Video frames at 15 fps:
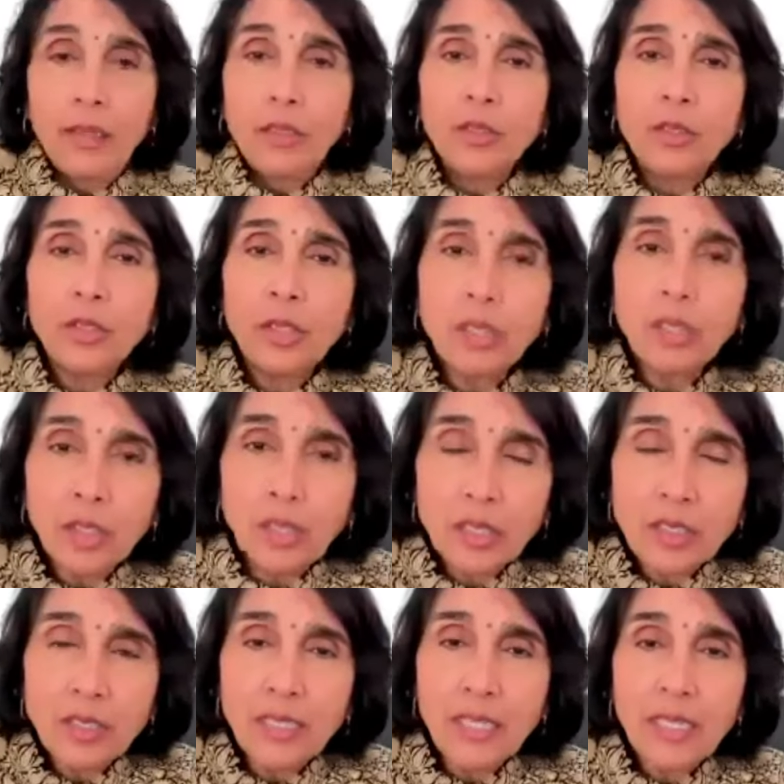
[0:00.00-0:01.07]
Do you
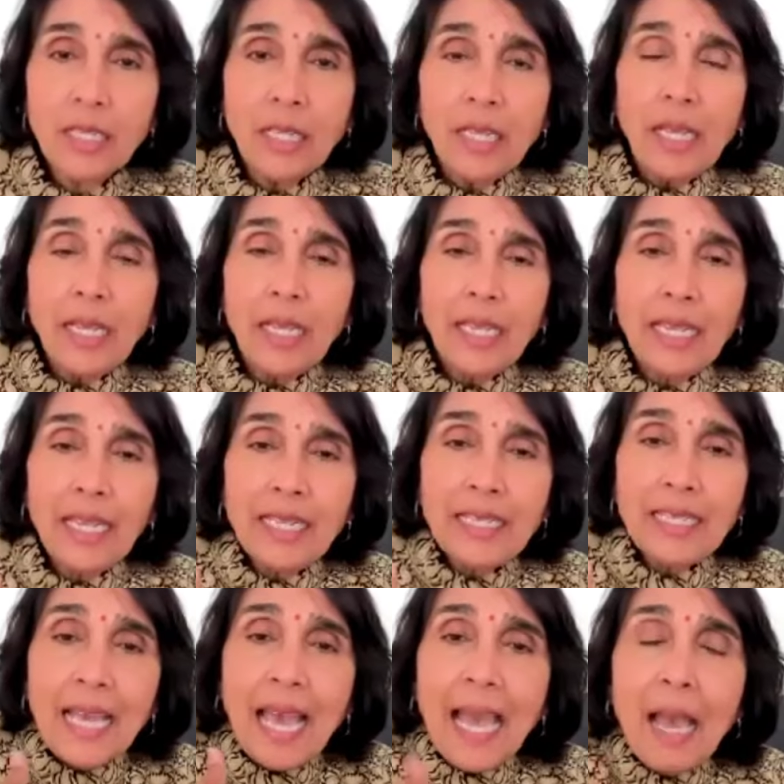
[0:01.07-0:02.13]
understand?
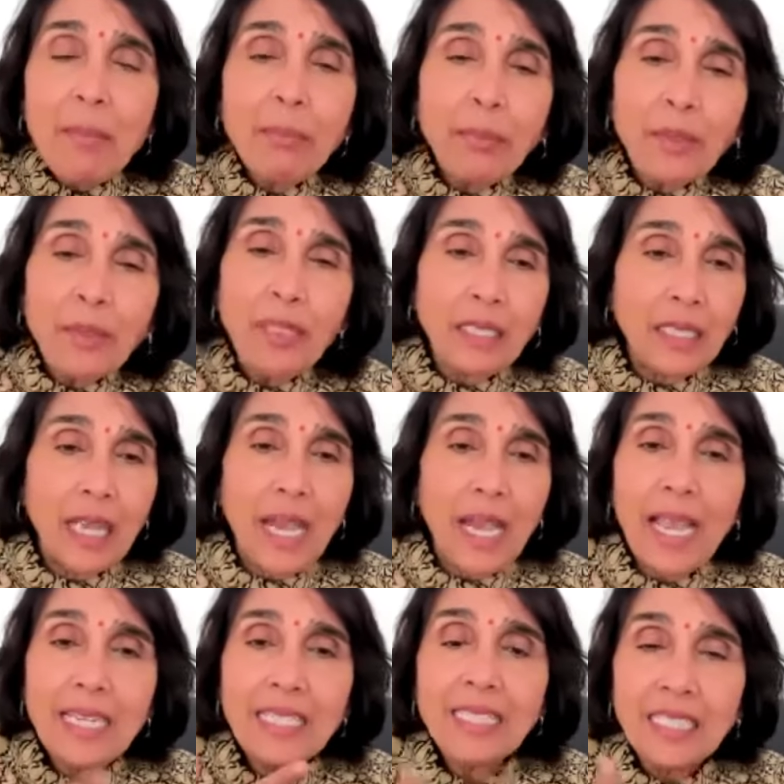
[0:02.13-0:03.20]
It's happening.
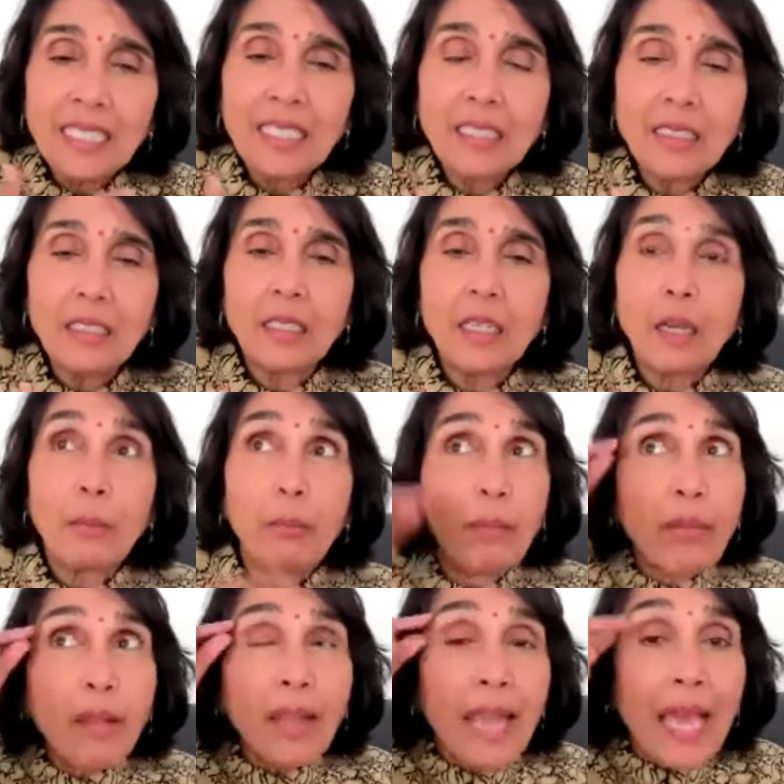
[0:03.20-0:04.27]
I didn't
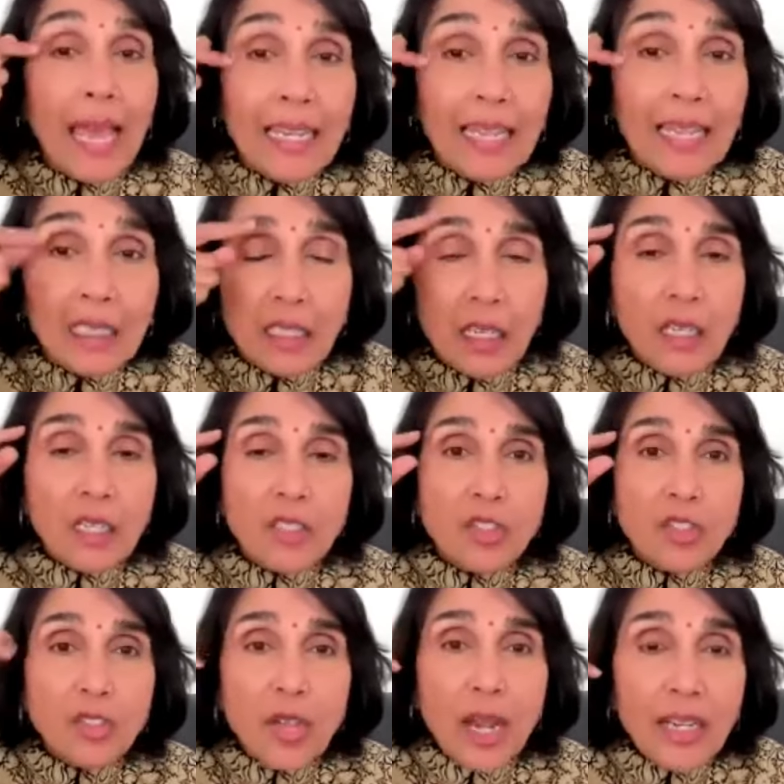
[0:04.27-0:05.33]
plan it,
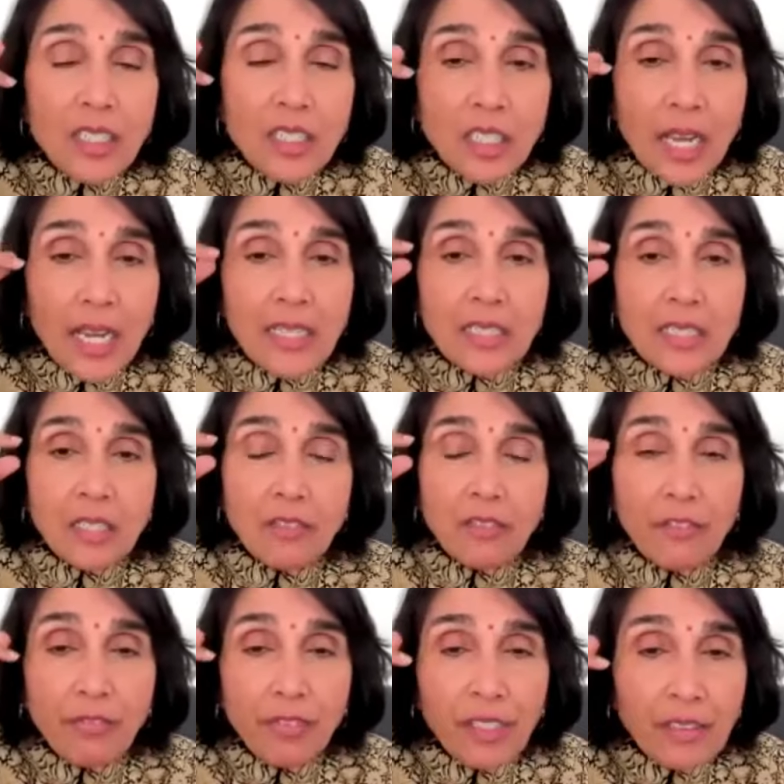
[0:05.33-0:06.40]
strategize it,
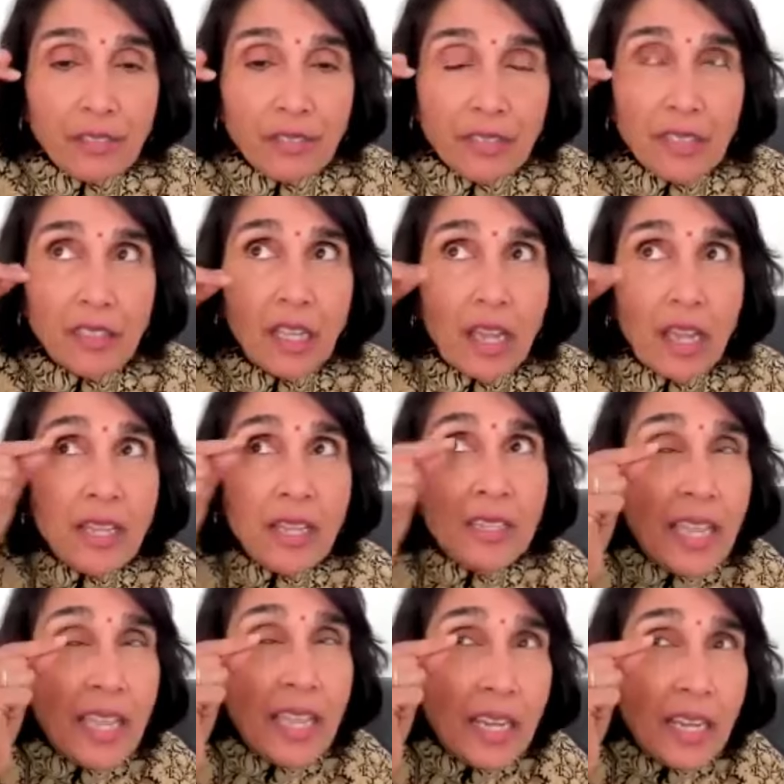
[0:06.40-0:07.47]
fix it, and
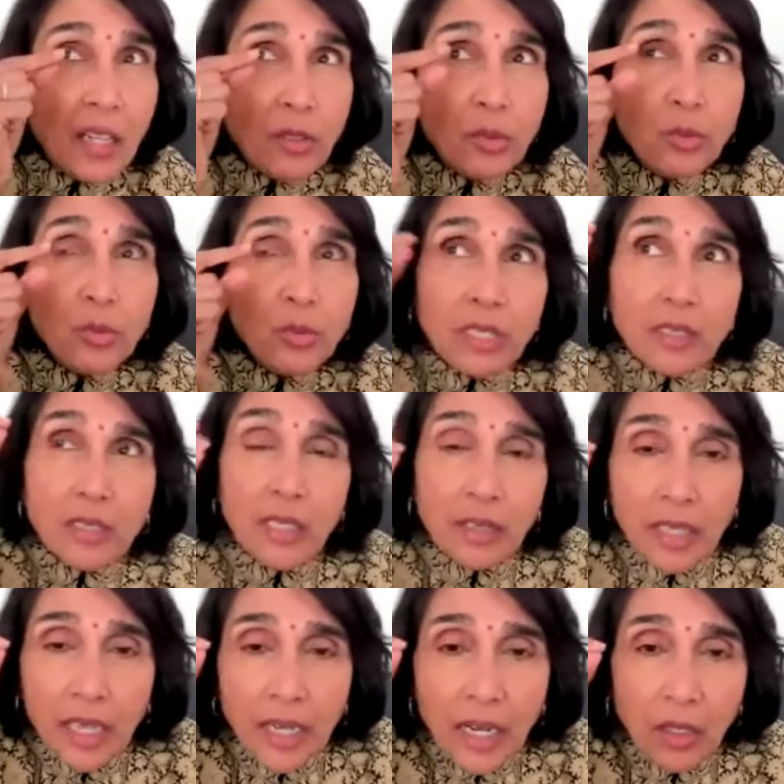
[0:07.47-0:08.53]
then I'll do this, and
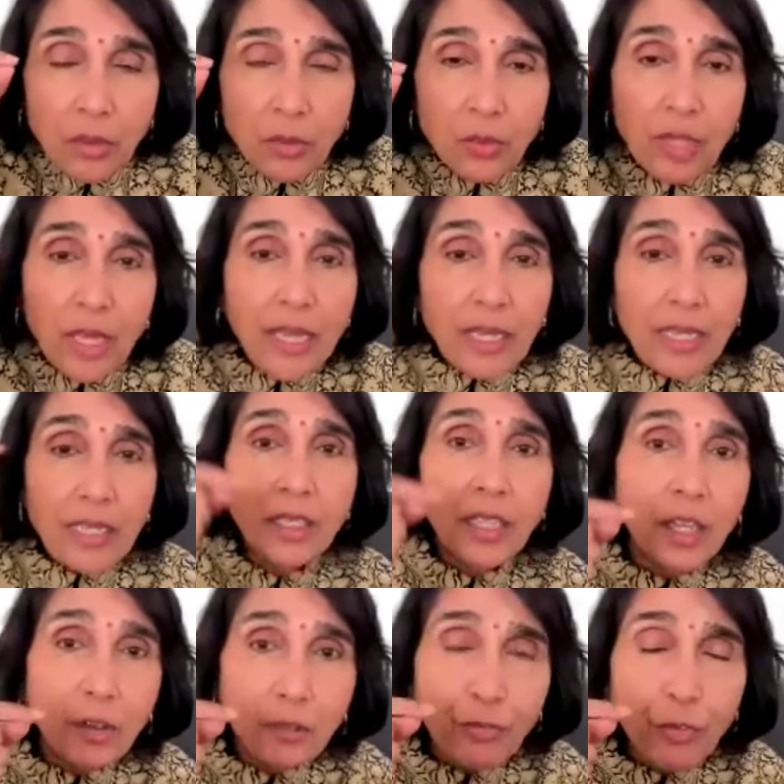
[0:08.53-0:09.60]
then I'll do that, and
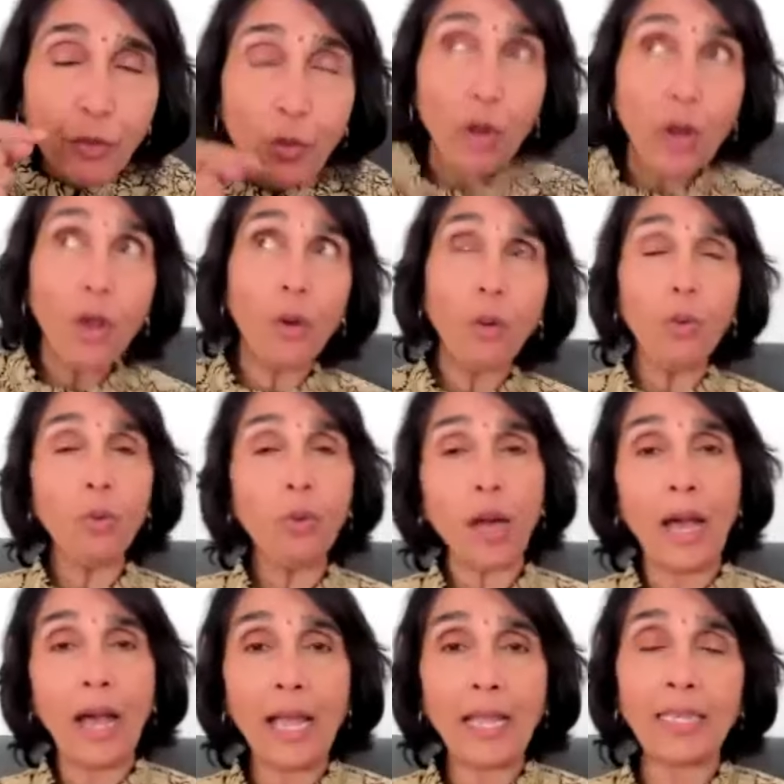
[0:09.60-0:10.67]
therefore, oh,
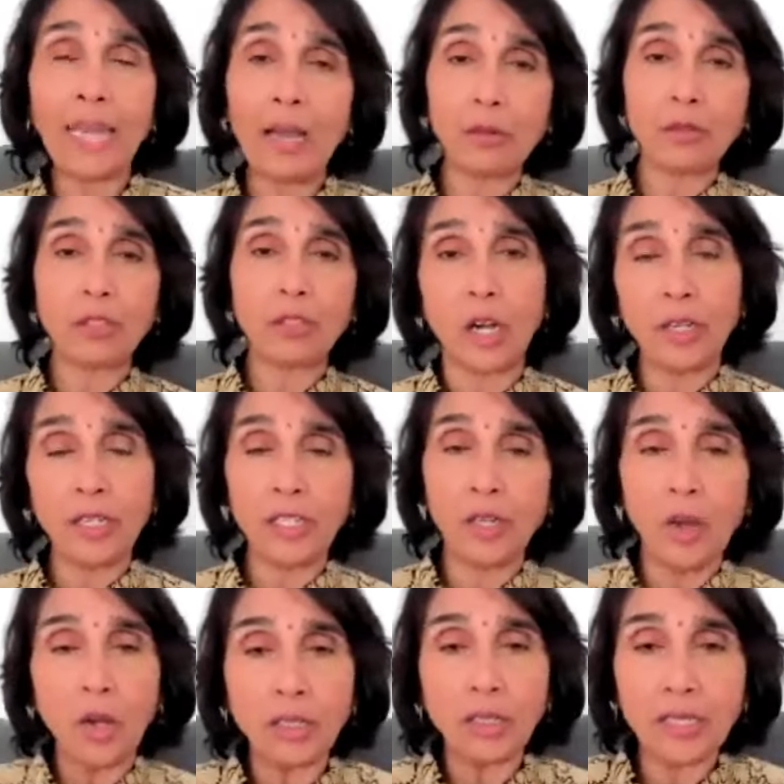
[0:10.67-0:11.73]
I now started
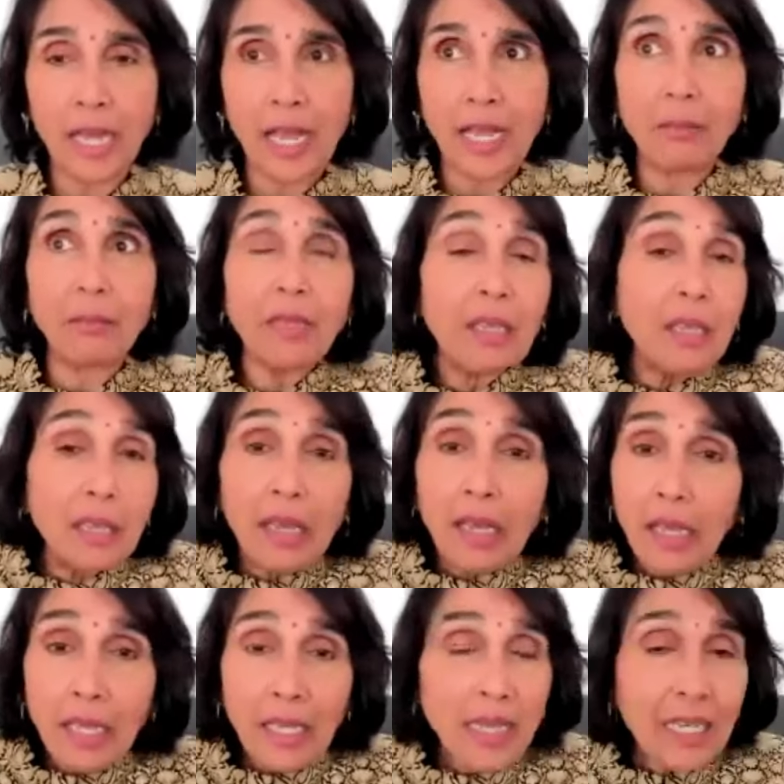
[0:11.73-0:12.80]
on time.
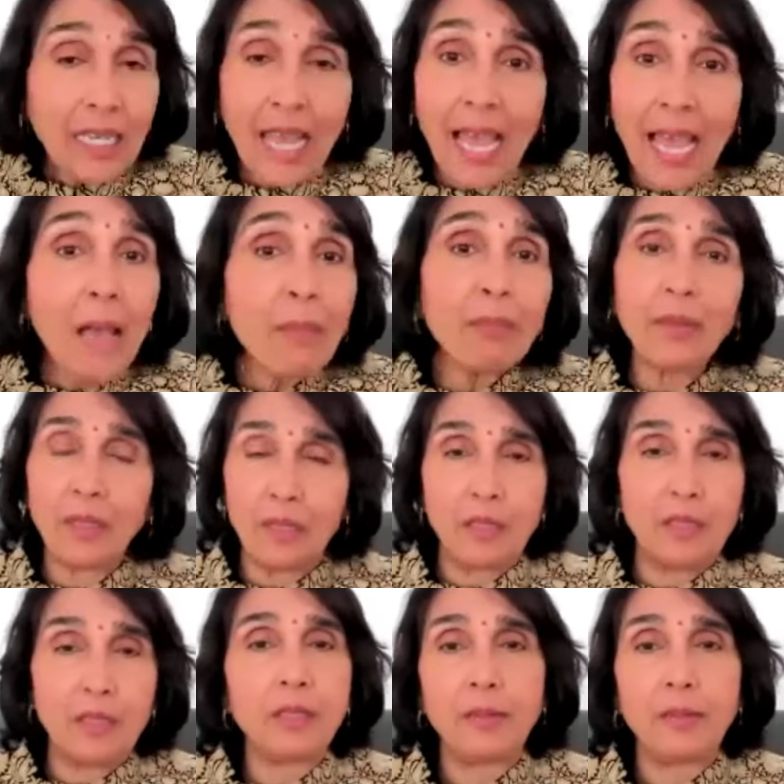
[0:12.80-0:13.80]
It happened.